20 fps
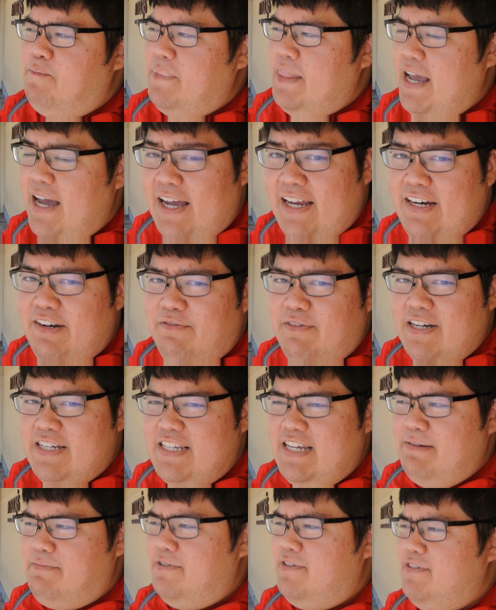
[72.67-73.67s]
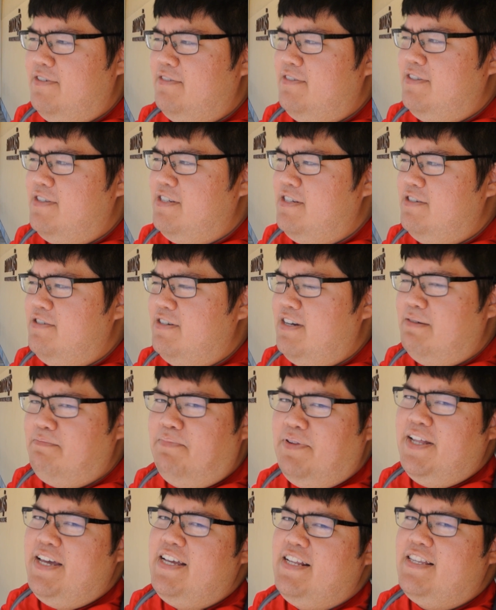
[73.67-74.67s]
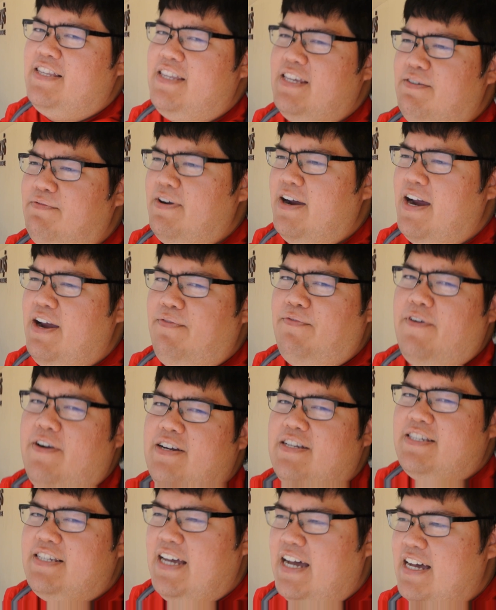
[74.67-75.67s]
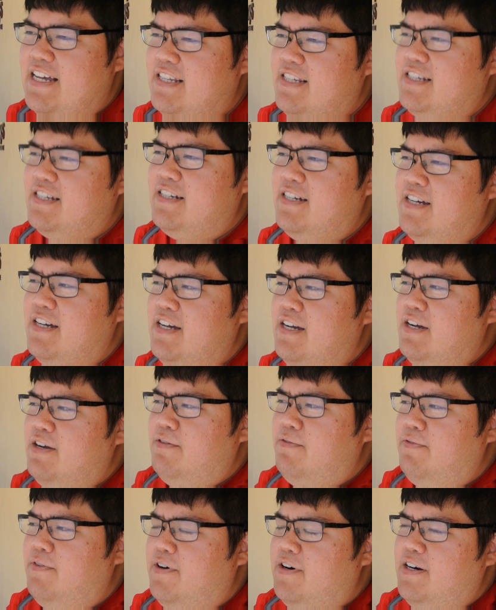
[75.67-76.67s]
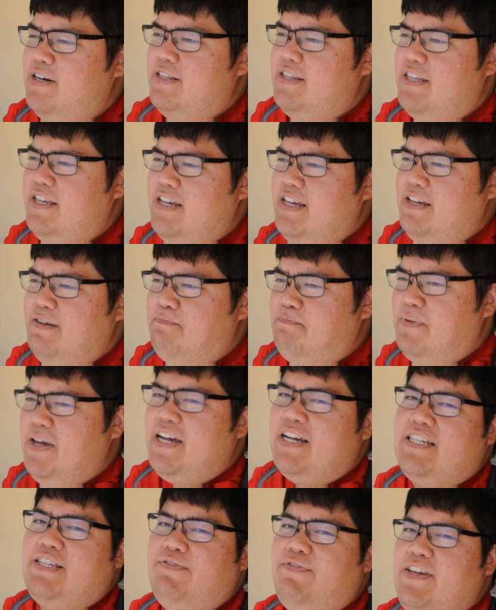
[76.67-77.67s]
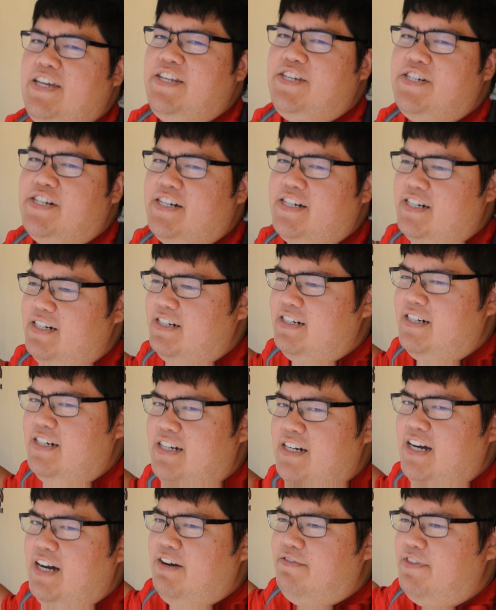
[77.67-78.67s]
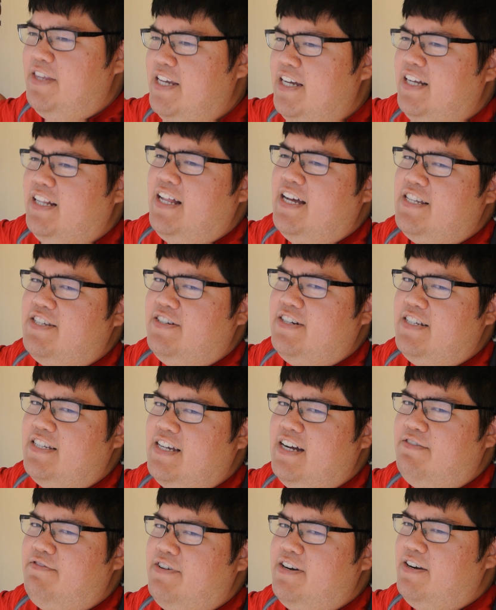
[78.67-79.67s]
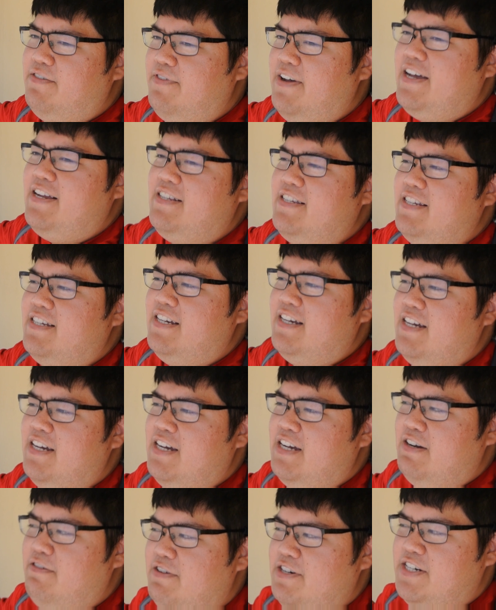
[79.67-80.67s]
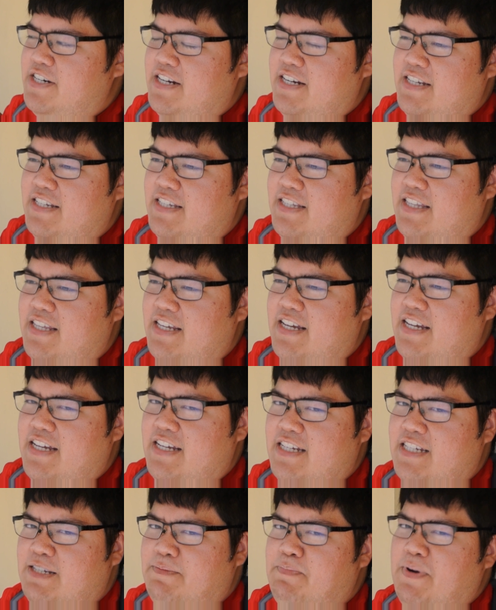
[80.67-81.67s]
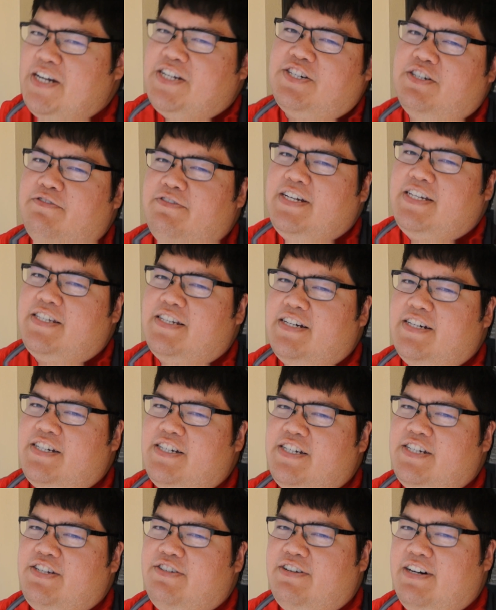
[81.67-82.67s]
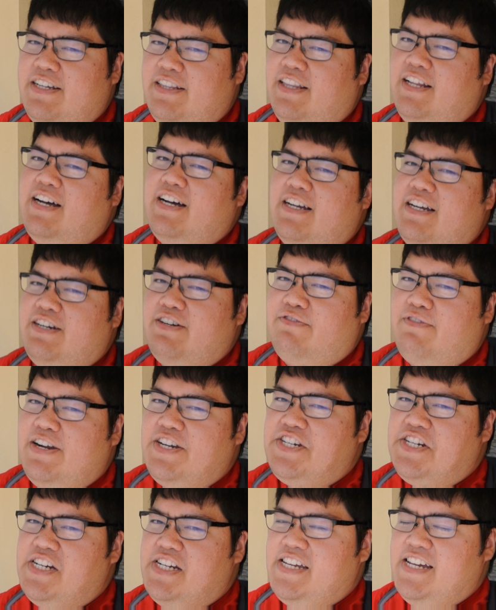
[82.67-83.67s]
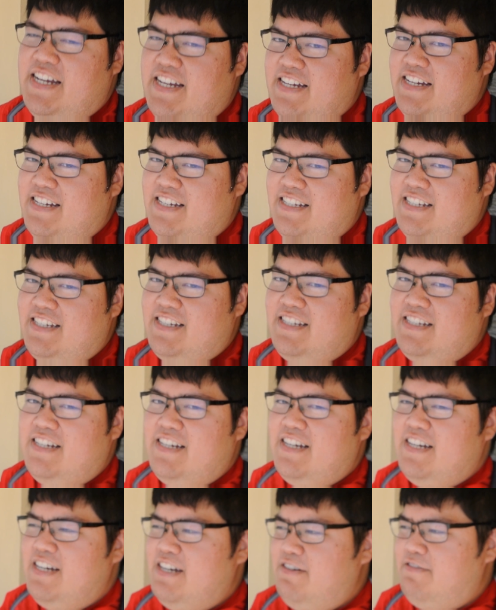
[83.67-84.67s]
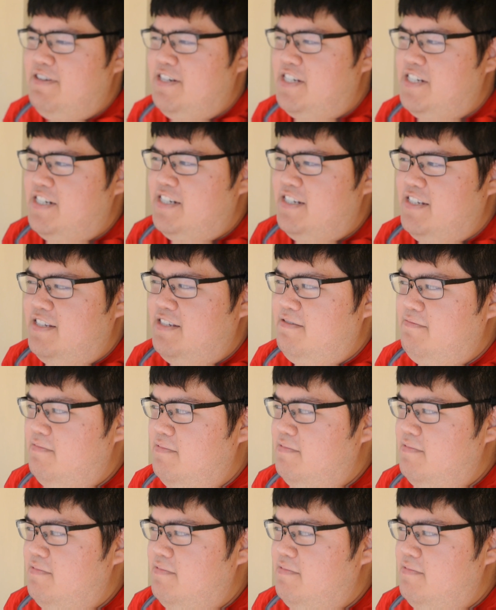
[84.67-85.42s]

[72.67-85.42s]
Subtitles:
And it was able to complete the very first task for the biggest feature of the Colossal Discovery Event, which is the special research to unlock Regigigas, which is